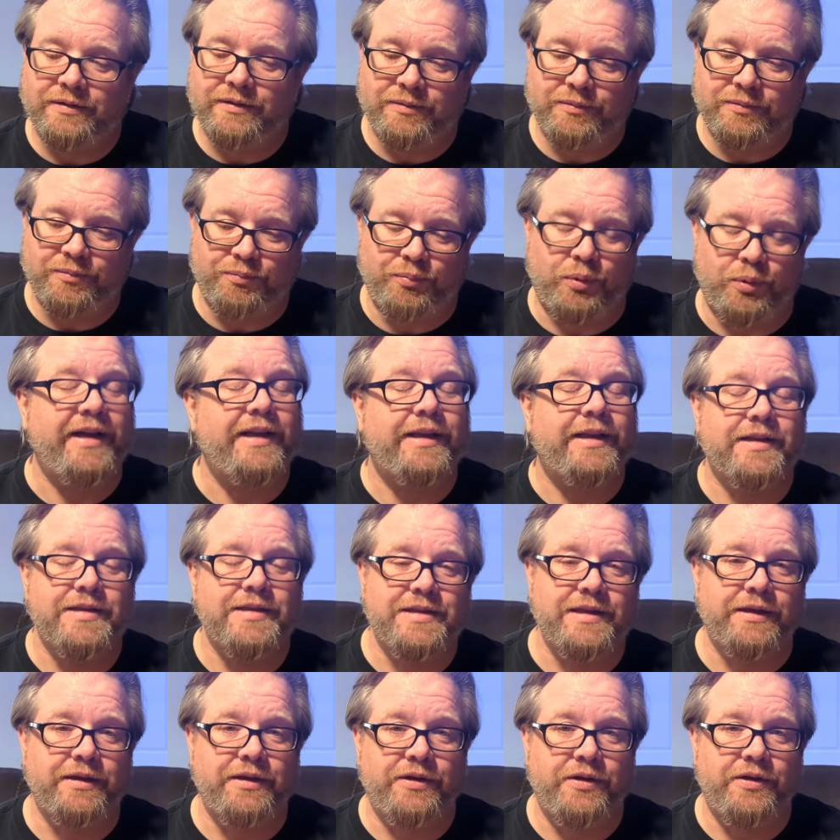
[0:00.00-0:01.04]
break this
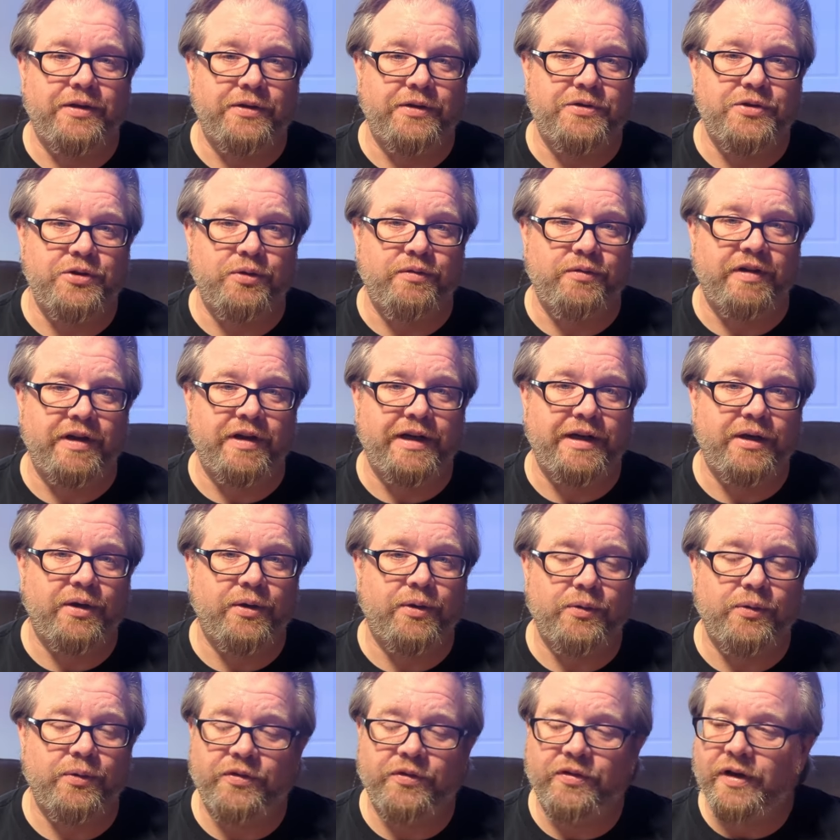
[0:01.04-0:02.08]
into the two
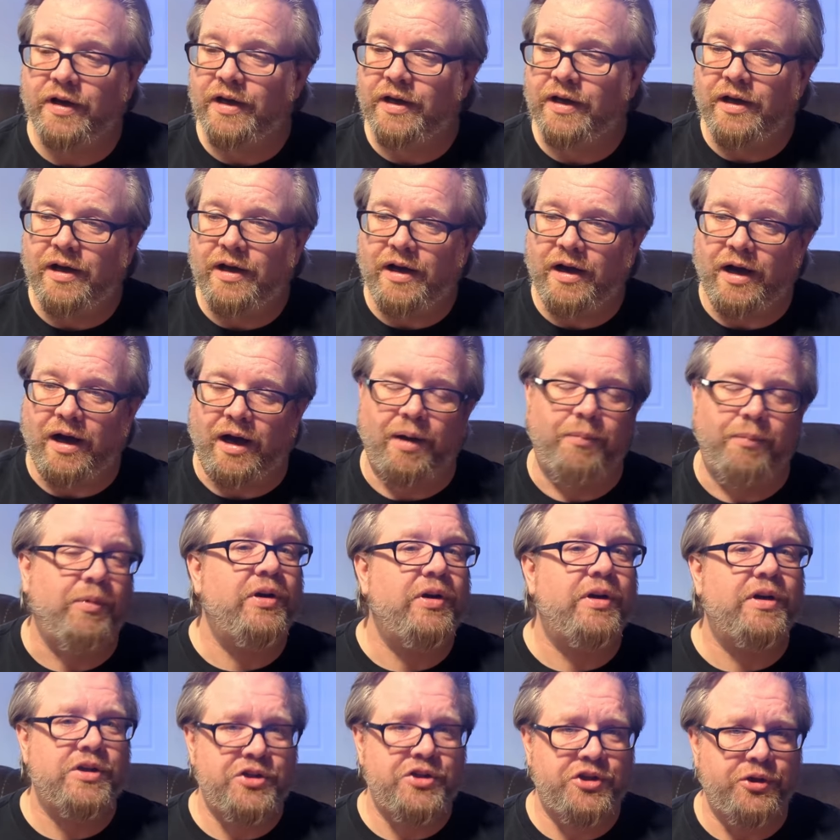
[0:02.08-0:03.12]
videos. I'm
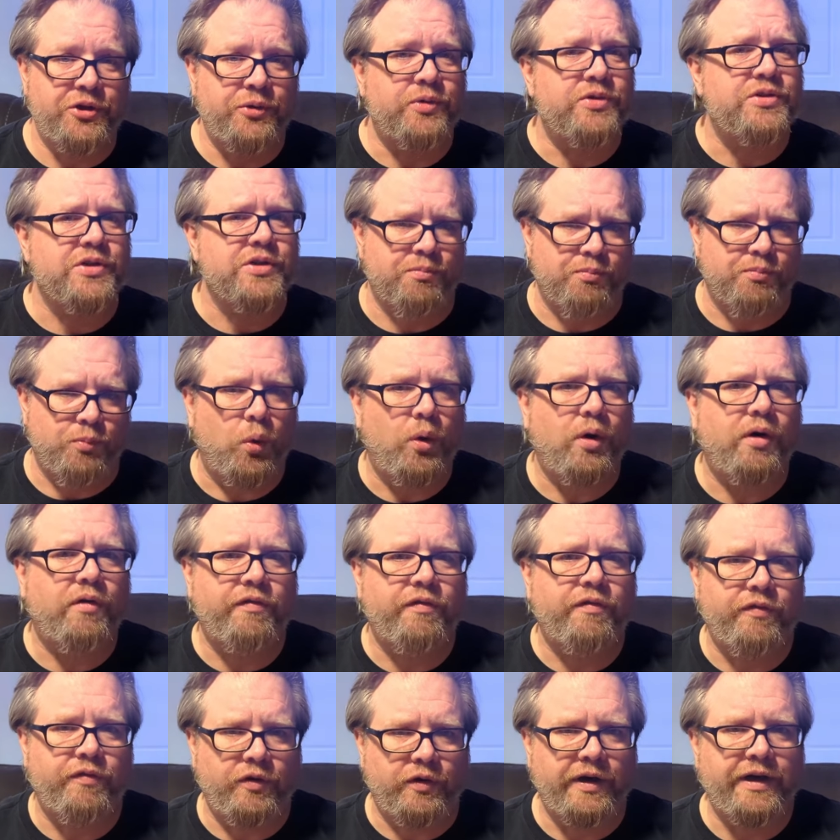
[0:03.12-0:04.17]
going to shoot some more
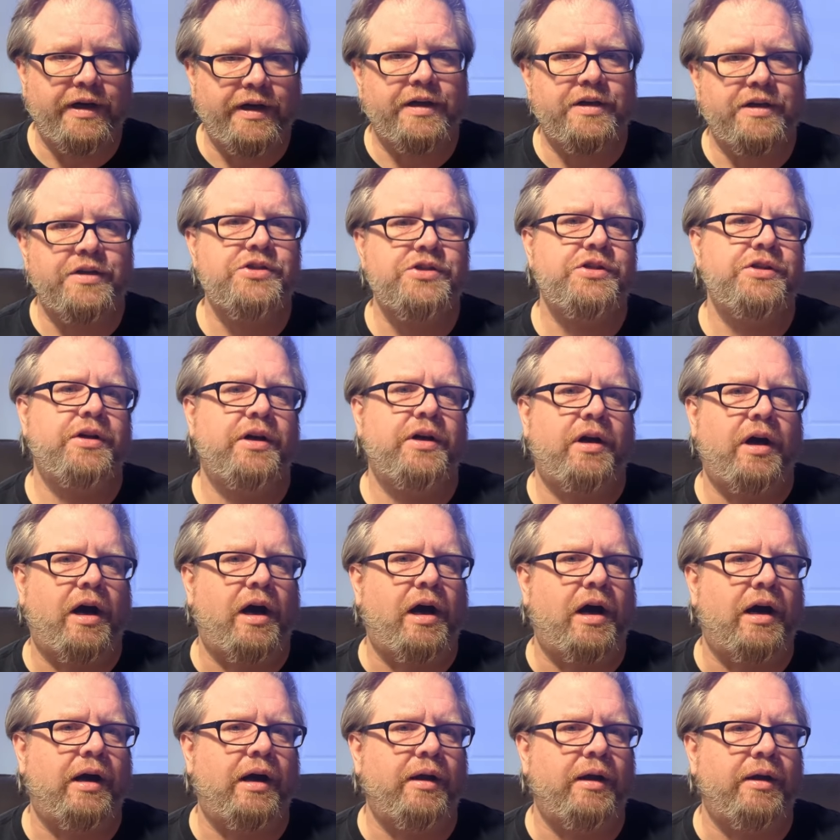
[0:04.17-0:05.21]
footage,
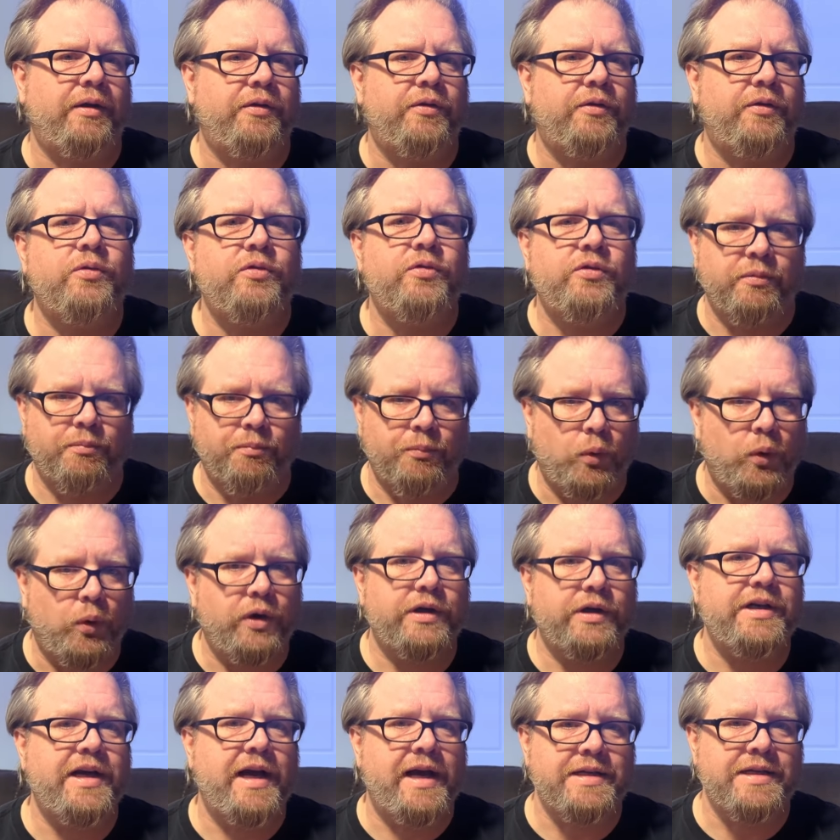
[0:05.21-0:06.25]
uh, do some more
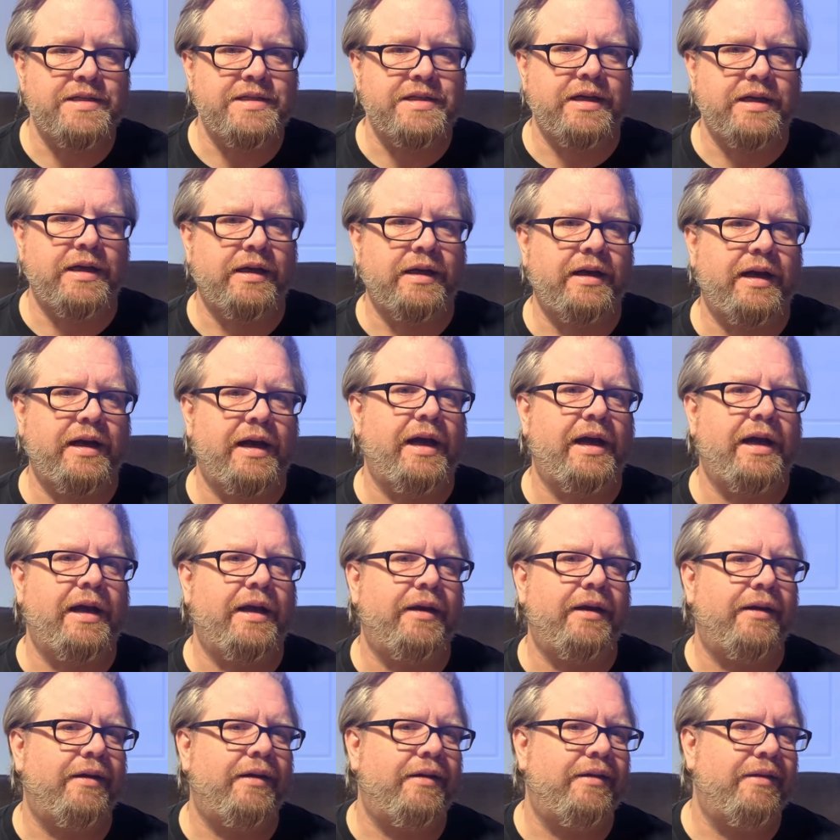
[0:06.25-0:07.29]
testing
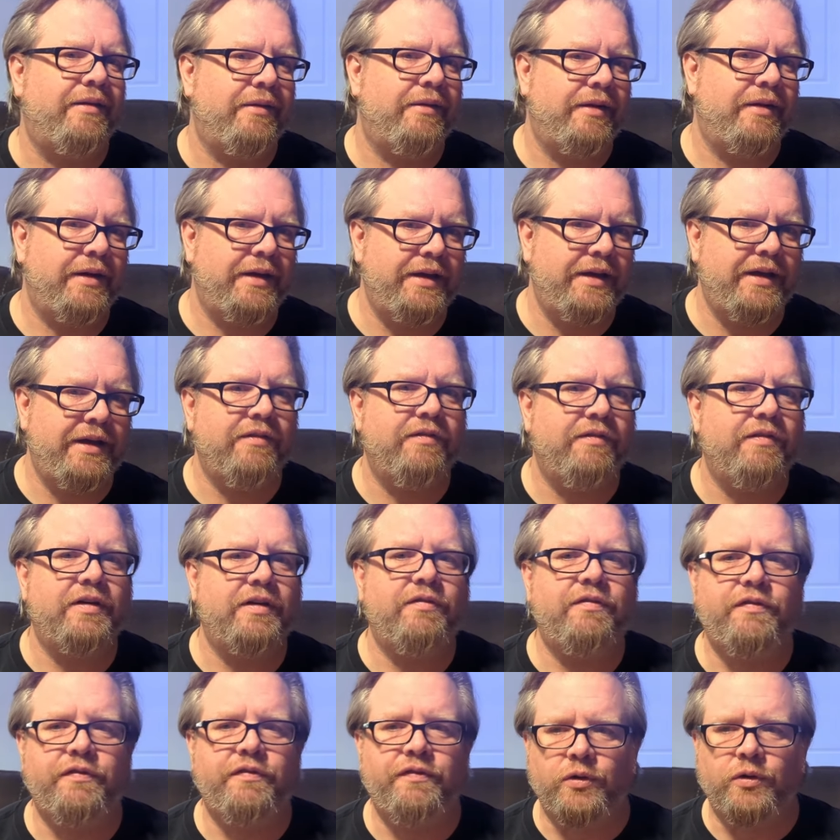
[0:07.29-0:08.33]
and give a
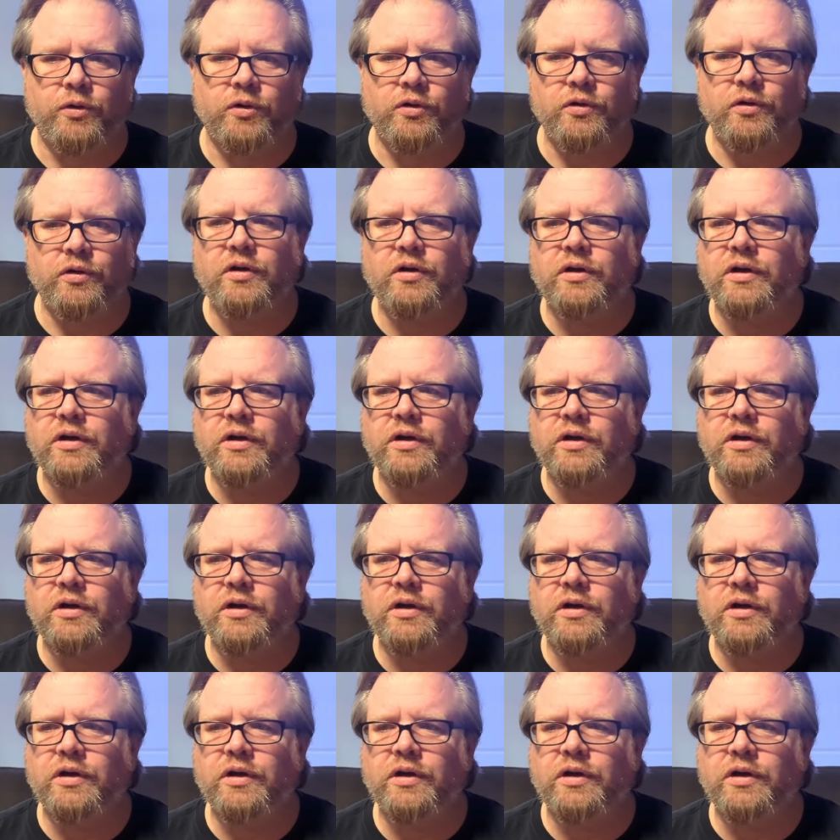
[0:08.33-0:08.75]
full